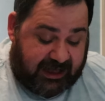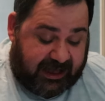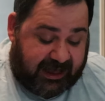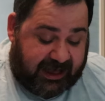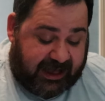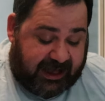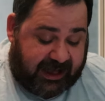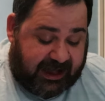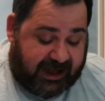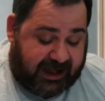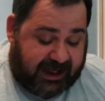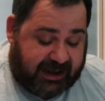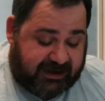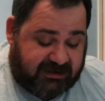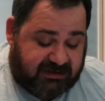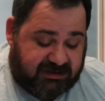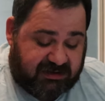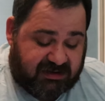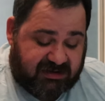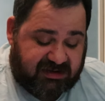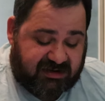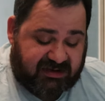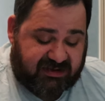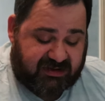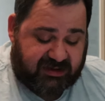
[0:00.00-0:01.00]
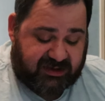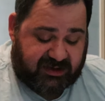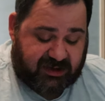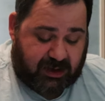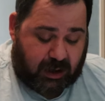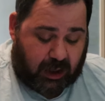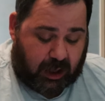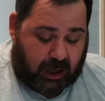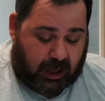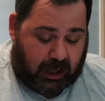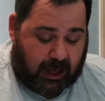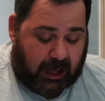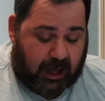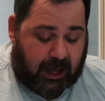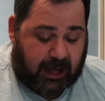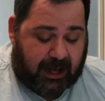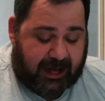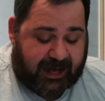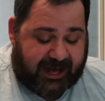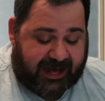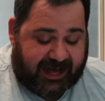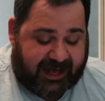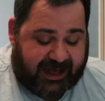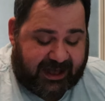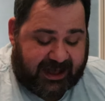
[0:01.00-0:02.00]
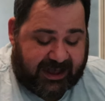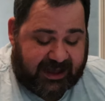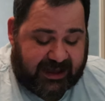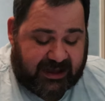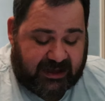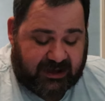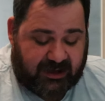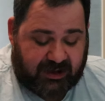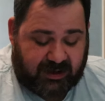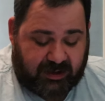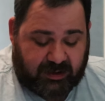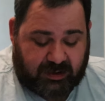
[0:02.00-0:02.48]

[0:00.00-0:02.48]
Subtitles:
And I